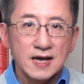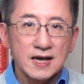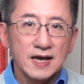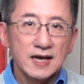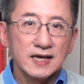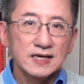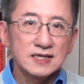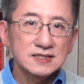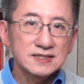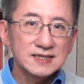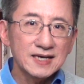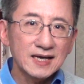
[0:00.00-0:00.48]

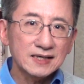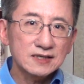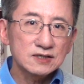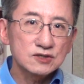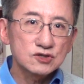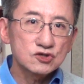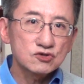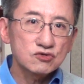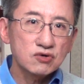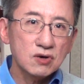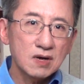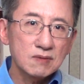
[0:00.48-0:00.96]
A
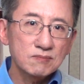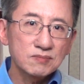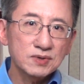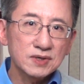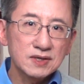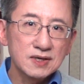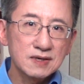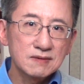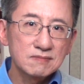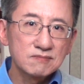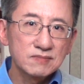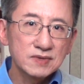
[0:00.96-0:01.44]
second Trump
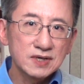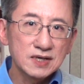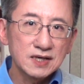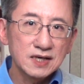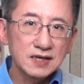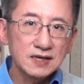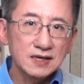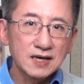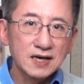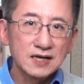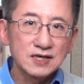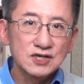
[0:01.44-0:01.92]
Kim
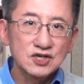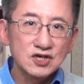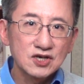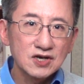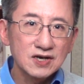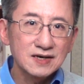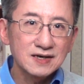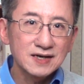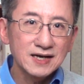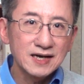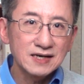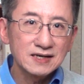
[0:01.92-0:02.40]
meeting a
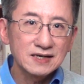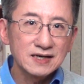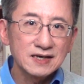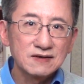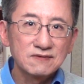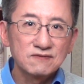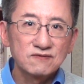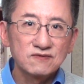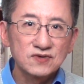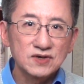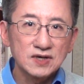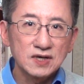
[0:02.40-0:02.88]
year later
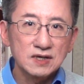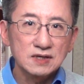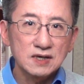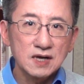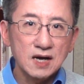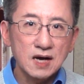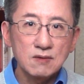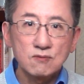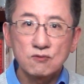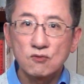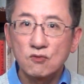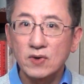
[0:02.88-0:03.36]
in
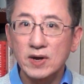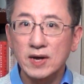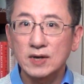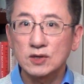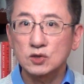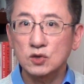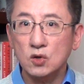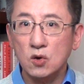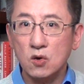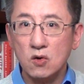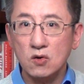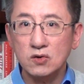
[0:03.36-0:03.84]
Vietnam, where
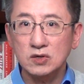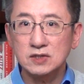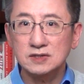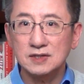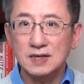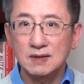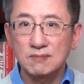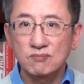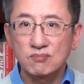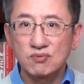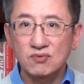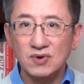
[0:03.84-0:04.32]
talks
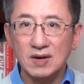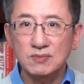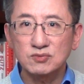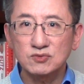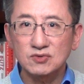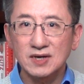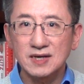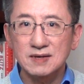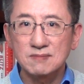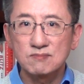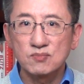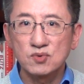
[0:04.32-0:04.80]

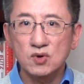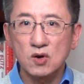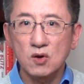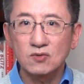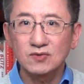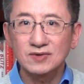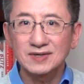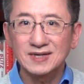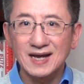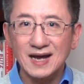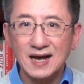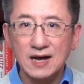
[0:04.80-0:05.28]
abruptly
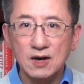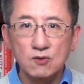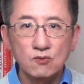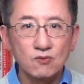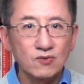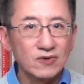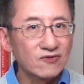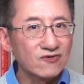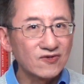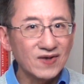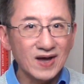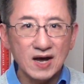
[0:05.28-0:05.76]
broke down
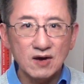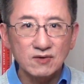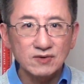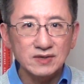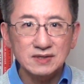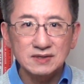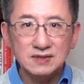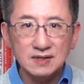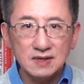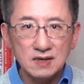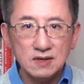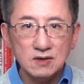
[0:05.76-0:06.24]
without
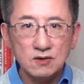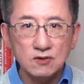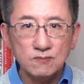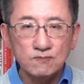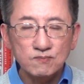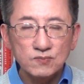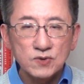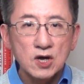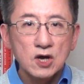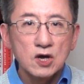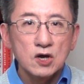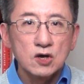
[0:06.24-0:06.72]
a deal,
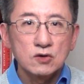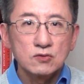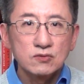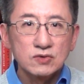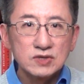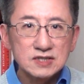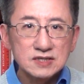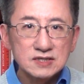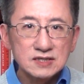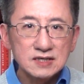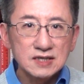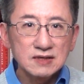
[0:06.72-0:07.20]

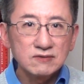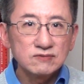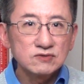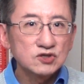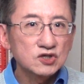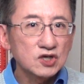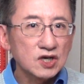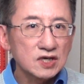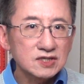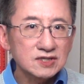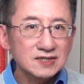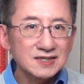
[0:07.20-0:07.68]
received
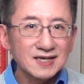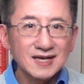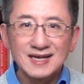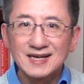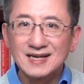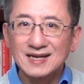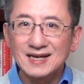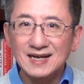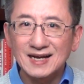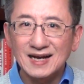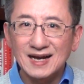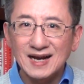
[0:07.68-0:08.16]
just a
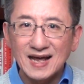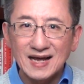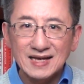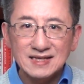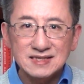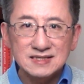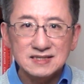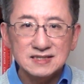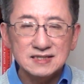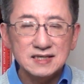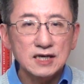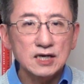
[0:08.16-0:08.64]

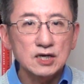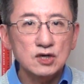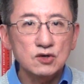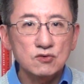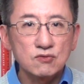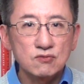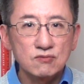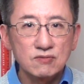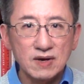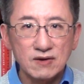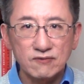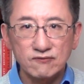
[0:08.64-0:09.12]

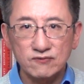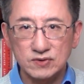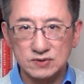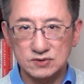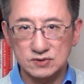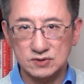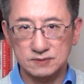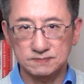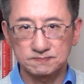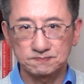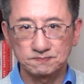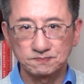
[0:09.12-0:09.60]
glancing
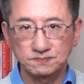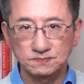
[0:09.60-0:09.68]
reference.